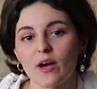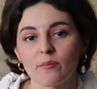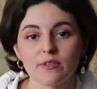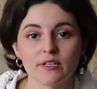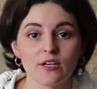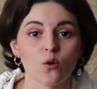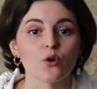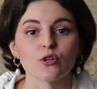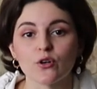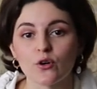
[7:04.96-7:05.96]
your
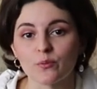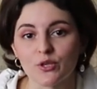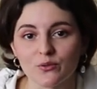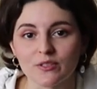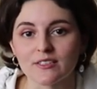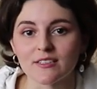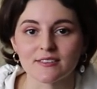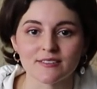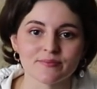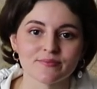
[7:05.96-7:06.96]
family, or your
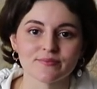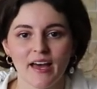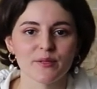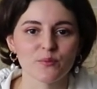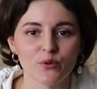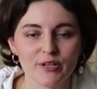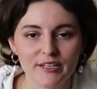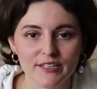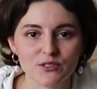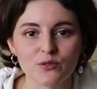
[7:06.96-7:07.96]
community? And
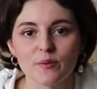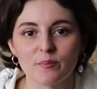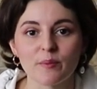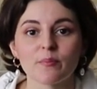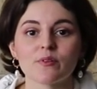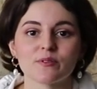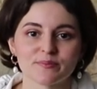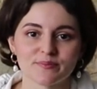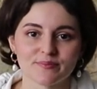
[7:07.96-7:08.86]
bring it to the people.